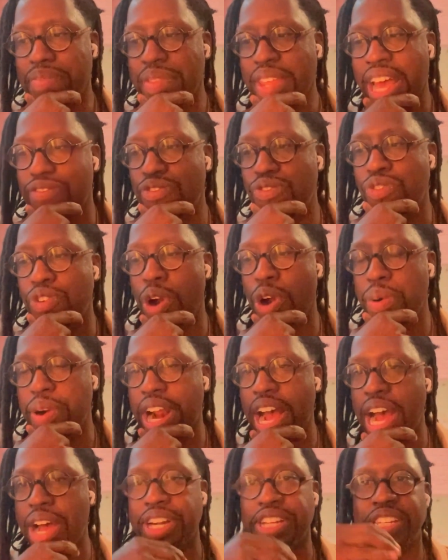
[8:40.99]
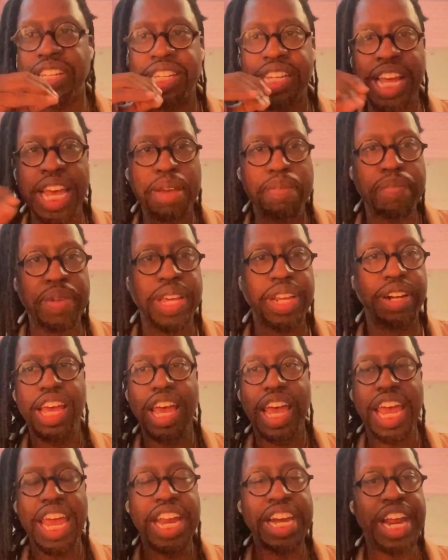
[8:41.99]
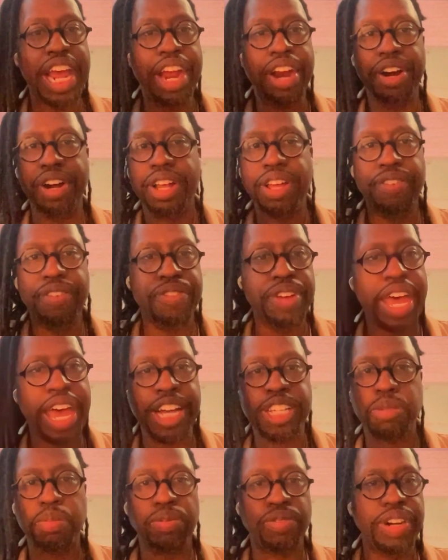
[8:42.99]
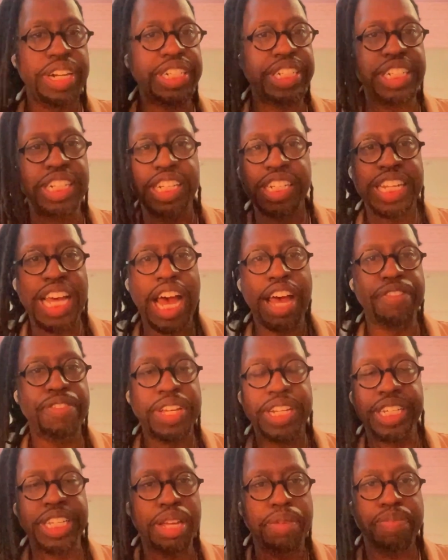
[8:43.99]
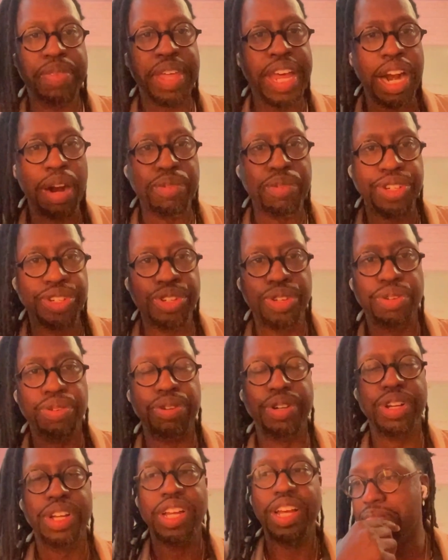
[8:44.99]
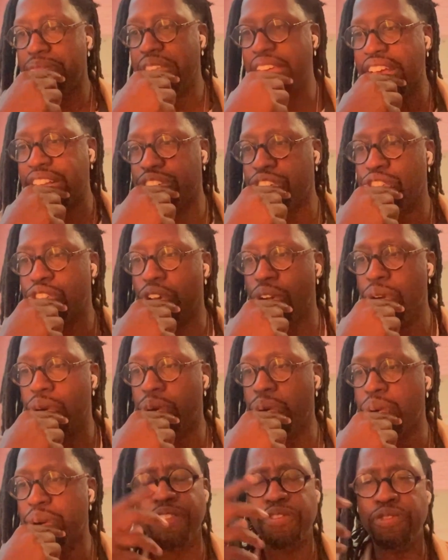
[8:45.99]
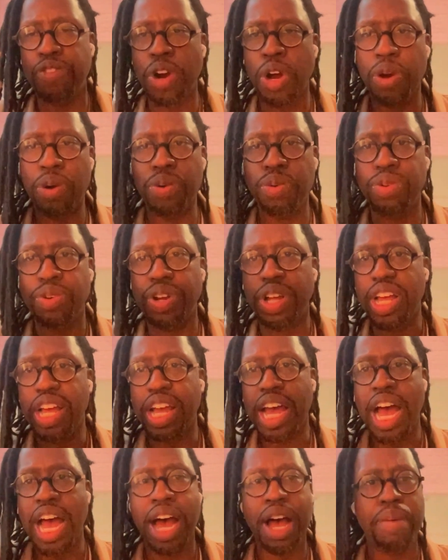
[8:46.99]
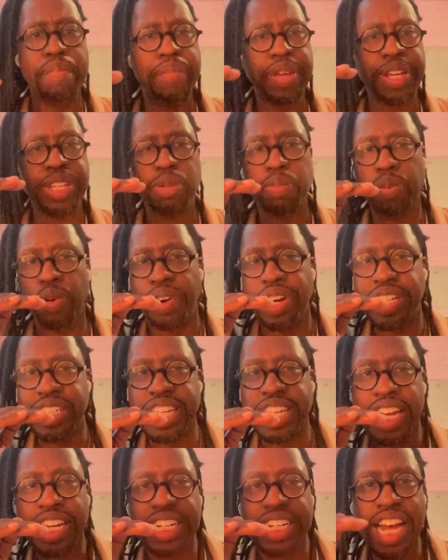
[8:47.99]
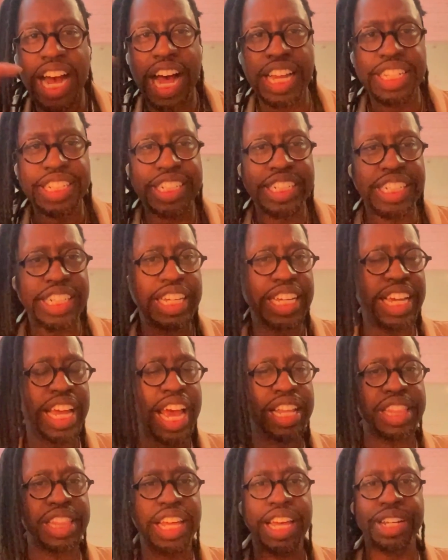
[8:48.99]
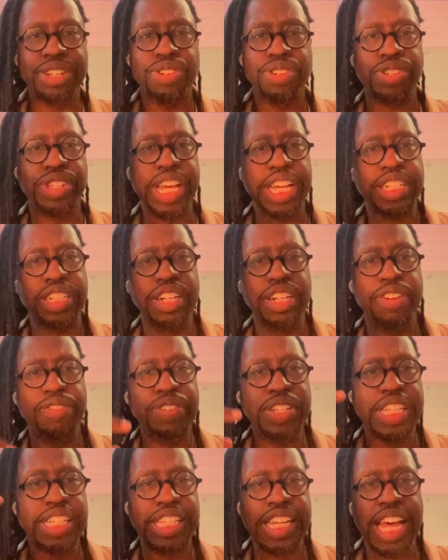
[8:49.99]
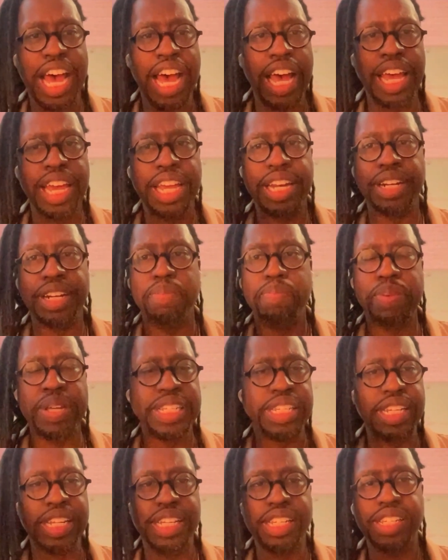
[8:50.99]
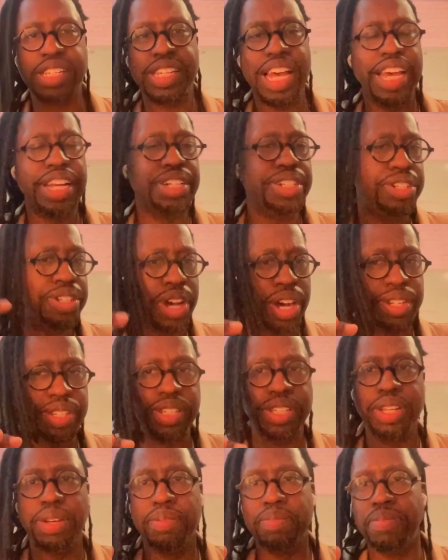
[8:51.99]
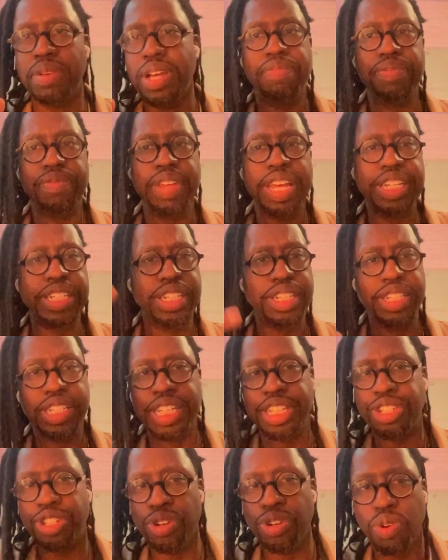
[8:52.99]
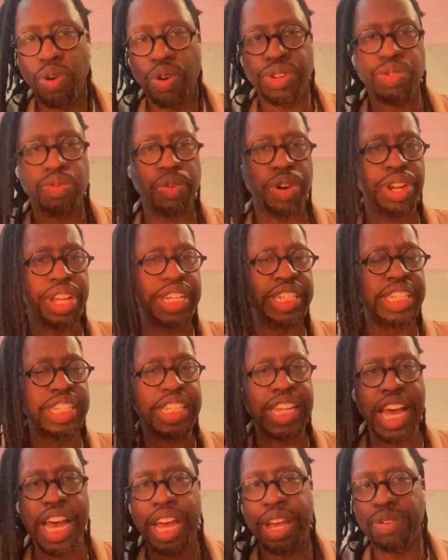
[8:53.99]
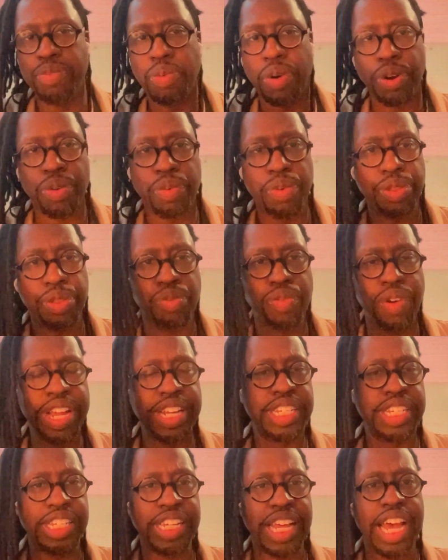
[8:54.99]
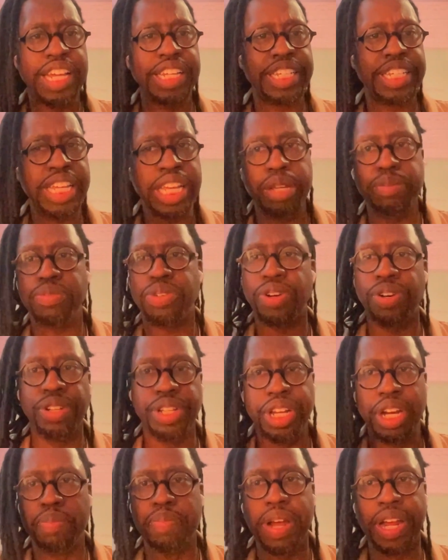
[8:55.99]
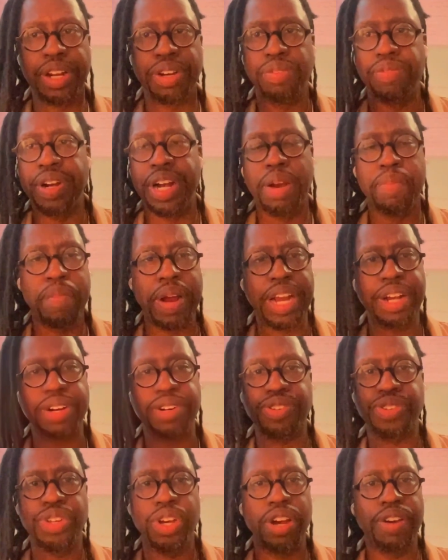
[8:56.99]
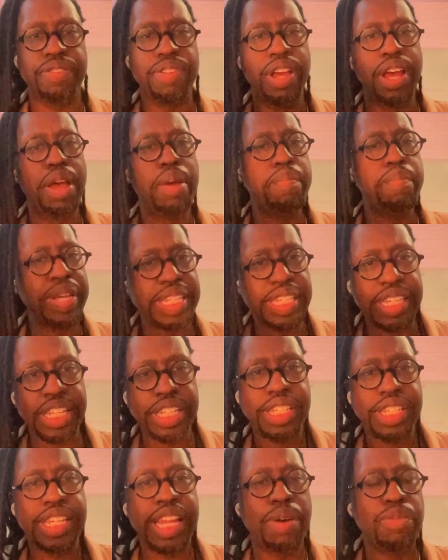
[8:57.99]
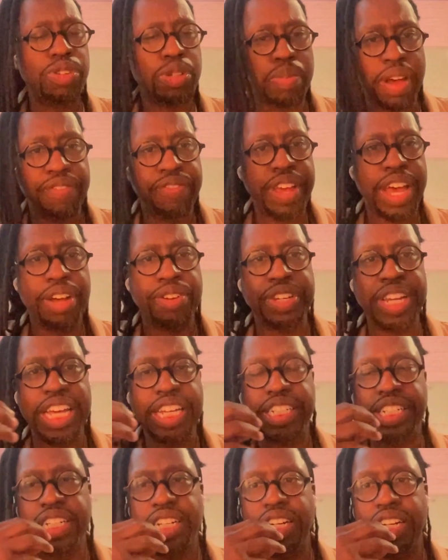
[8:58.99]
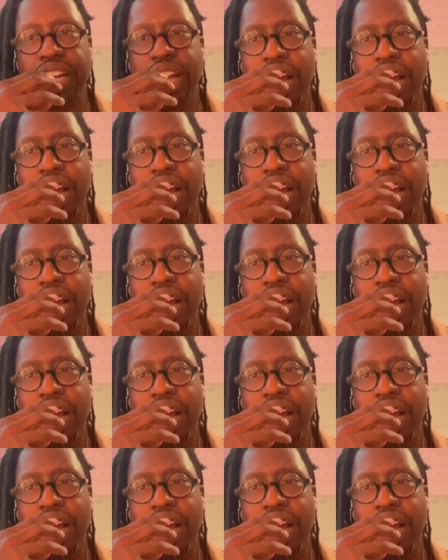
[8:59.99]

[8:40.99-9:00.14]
I wrote out a statement of an area of exploration and diving deep that I would do. And so I wrote, I'm exploring technology at the intersection of design, business. I'd done some additional coursework in design, worked with great design teams earlier in my career at Microsoft, business, that was my foundation.